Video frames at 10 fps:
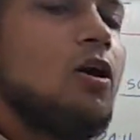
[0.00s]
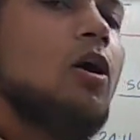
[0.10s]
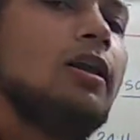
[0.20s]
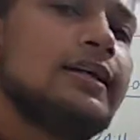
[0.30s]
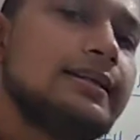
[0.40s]

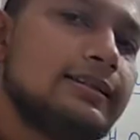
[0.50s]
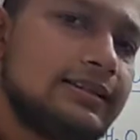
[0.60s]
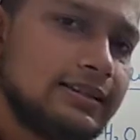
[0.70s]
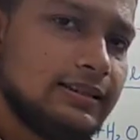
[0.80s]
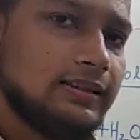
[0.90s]
all
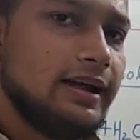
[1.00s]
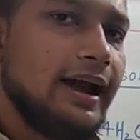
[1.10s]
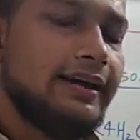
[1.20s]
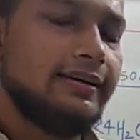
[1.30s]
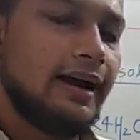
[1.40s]
its
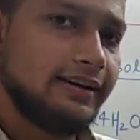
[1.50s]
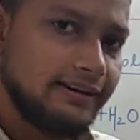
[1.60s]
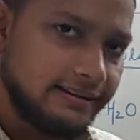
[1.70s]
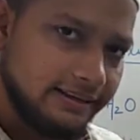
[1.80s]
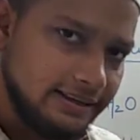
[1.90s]

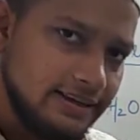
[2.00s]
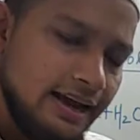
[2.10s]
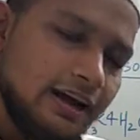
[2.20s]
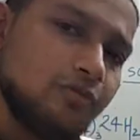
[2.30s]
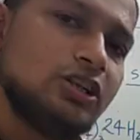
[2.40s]
identities.
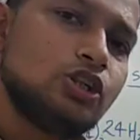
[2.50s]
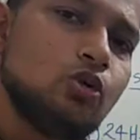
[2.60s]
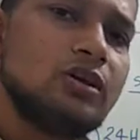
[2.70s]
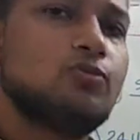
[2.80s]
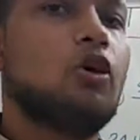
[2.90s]
It will
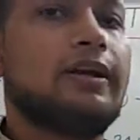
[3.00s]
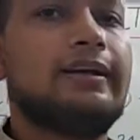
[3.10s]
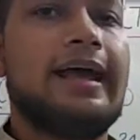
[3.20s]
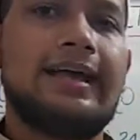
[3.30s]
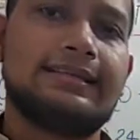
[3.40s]
show us what
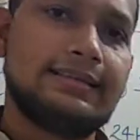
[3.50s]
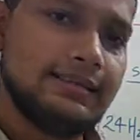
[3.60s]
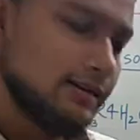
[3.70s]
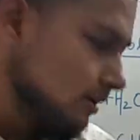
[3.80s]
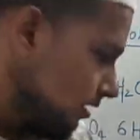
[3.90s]
it
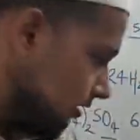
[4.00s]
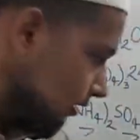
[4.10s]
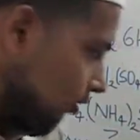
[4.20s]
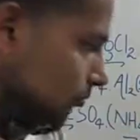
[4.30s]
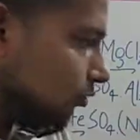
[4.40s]
has.
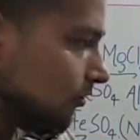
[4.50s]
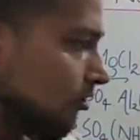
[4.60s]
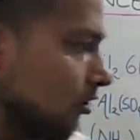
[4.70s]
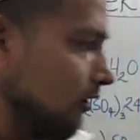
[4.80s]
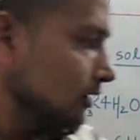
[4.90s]
Now moving
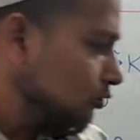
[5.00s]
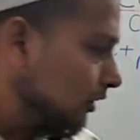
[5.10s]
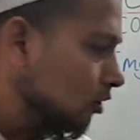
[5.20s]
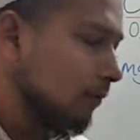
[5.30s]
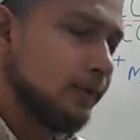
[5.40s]
on to
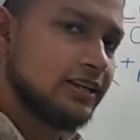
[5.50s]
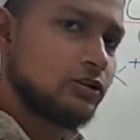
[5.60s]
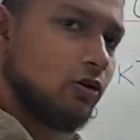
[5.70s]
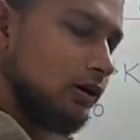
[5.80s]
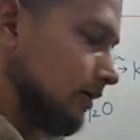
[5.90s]
the complex
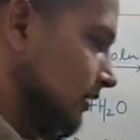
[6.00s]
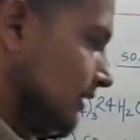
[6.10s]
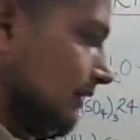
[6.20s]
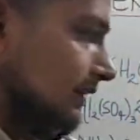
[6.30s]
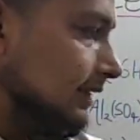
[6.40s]
salt.
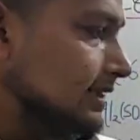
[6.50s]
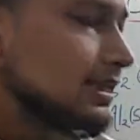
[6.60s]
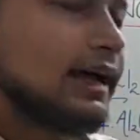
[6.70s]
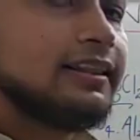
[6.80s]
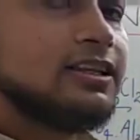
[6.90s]
These
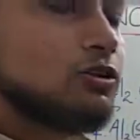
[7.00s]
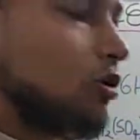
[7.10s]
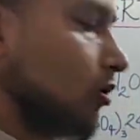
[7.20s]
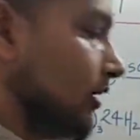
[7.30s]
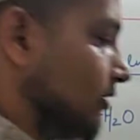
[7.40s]
are the salt